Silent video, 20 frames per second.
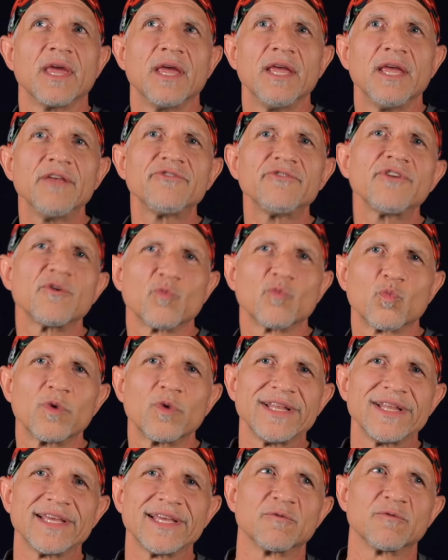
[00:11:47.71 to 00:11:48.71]
isn't
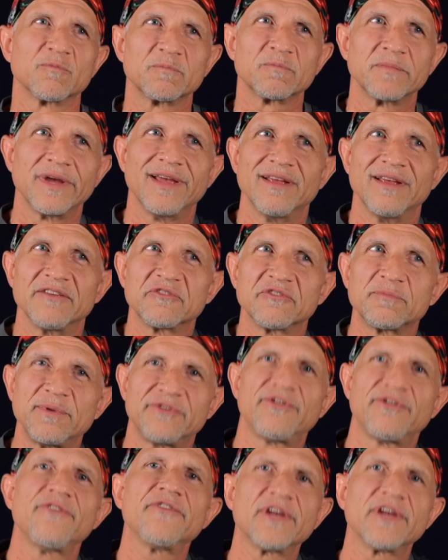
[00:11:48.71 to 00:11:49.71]
really
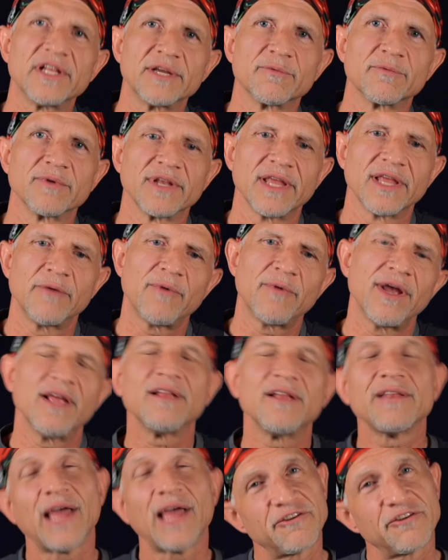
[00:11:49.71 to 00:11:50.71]
specifically related.
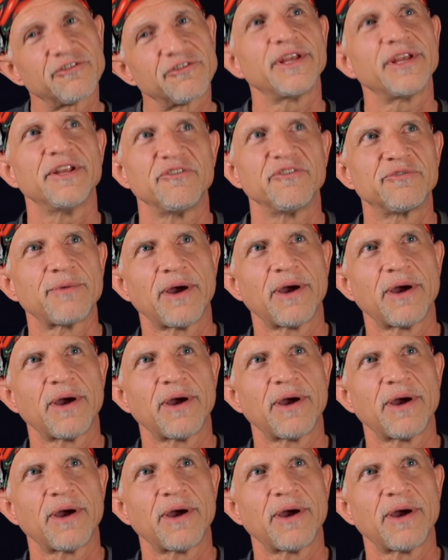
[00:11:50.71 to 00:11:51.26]
Well, actually it is.